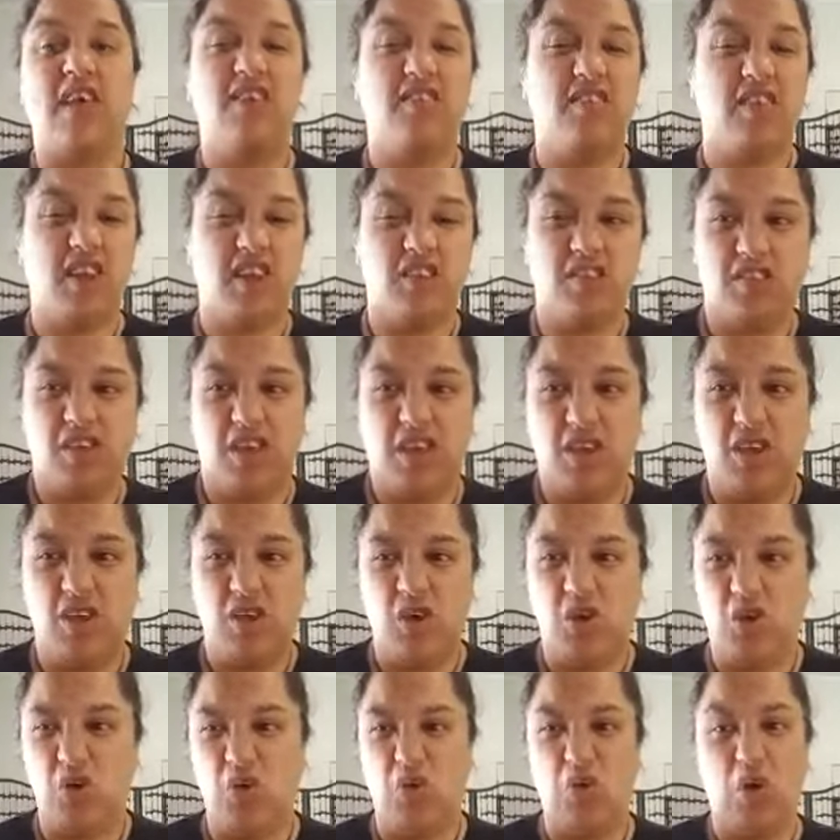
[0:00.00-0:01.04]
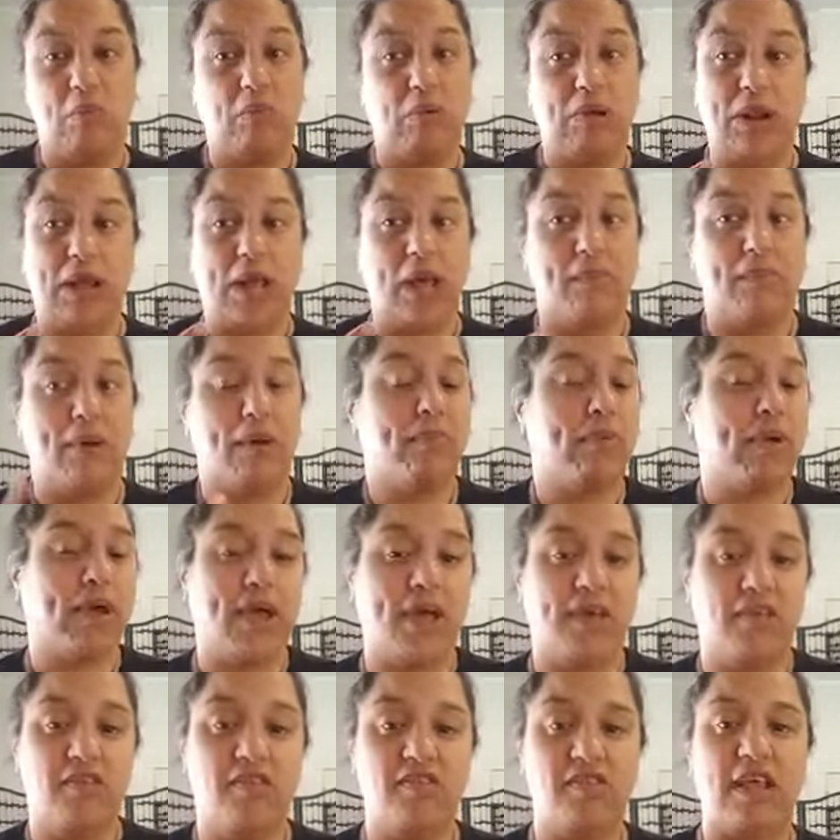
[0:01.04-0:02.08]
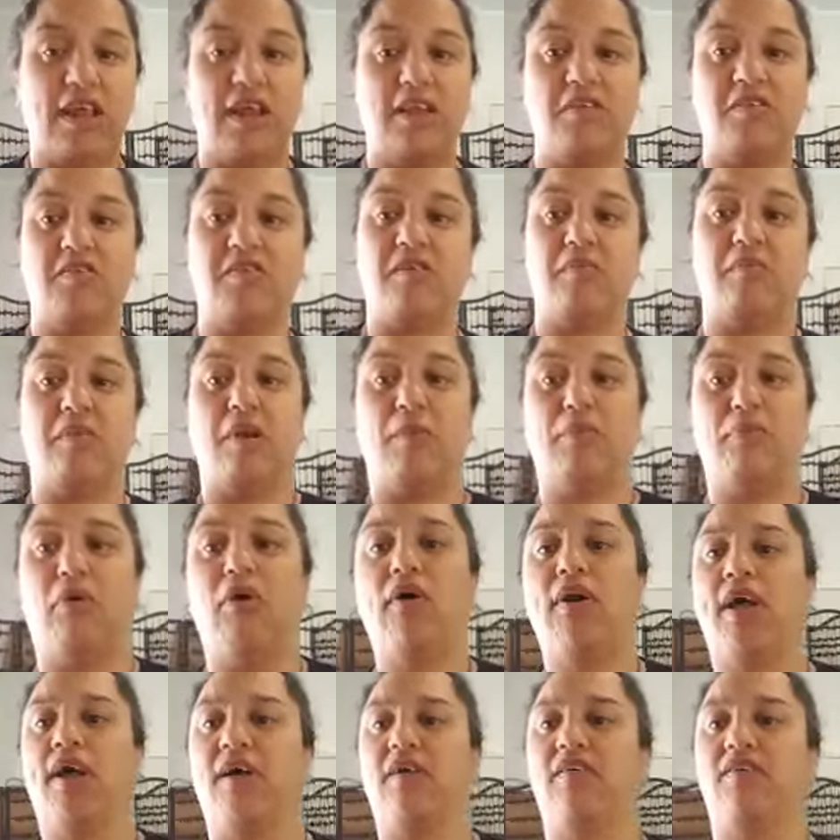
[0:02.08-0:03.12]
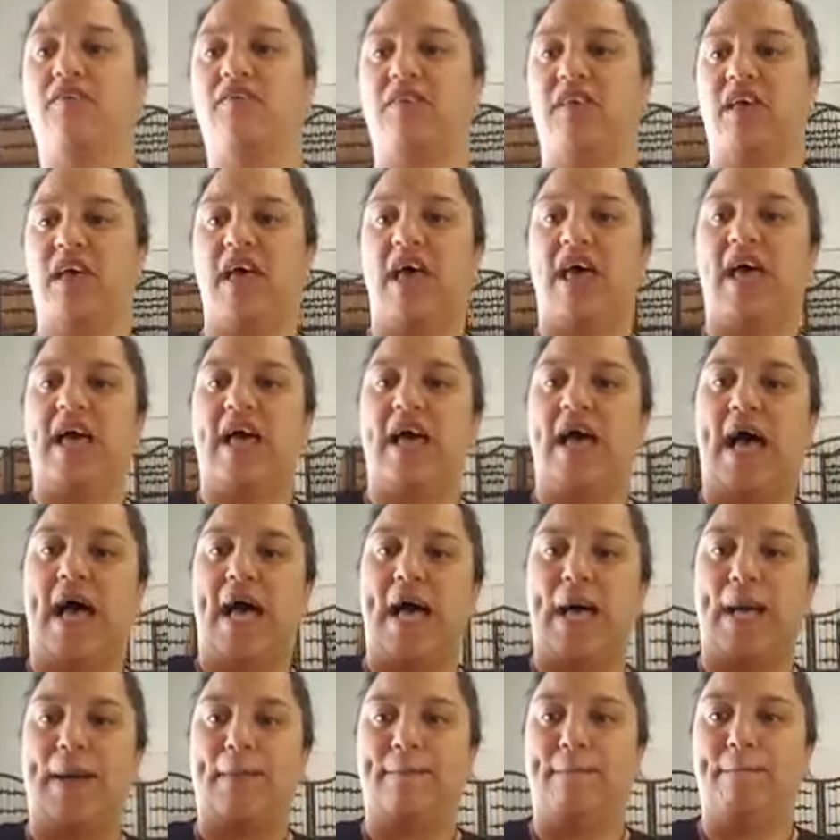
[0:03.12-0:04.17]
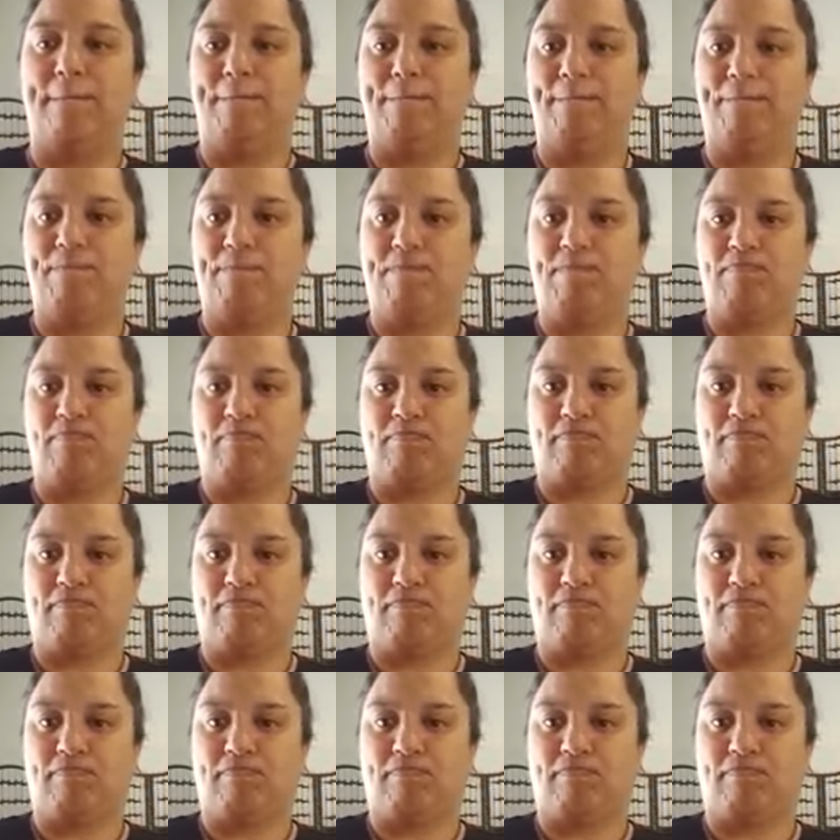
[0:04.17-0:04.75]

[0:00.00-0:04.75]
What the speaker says: easy to see who I'm going to come up against selling similar products. Now